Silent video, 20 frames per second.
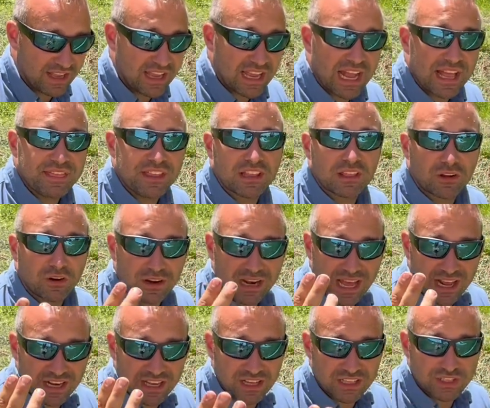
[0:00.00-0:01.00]
and then learn
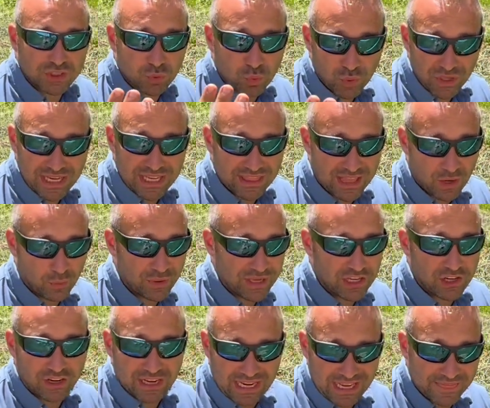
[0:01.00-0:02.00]
how to swing that weed
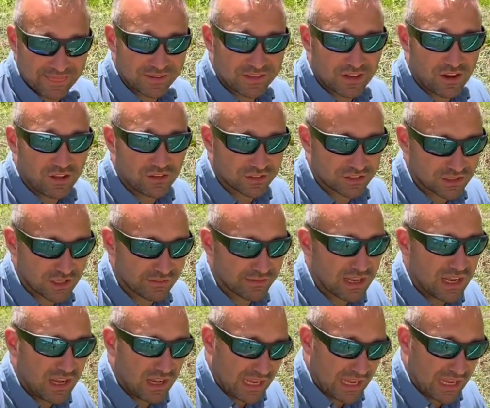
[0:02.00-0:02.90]
eater in the taller stuff,